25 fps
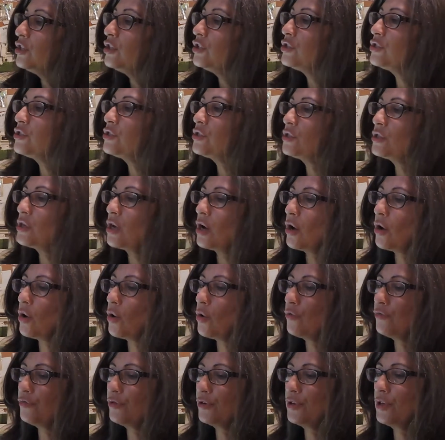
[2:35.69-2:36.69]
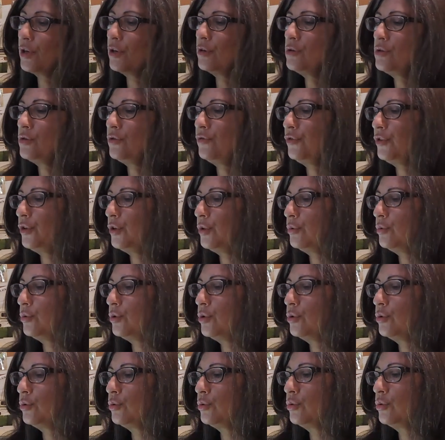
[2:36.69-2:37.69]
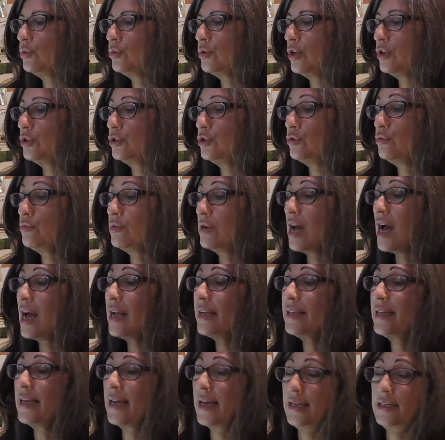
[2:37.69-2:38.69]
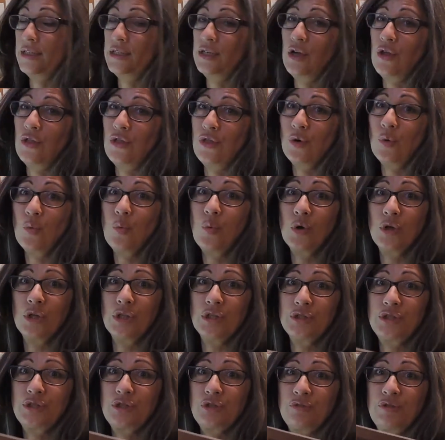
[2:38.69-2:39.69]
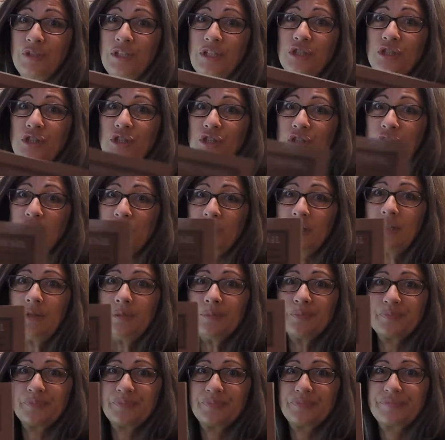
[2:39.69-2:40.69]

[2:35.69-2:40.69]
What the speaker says: So for those of you who do not get the Wool Street Journal,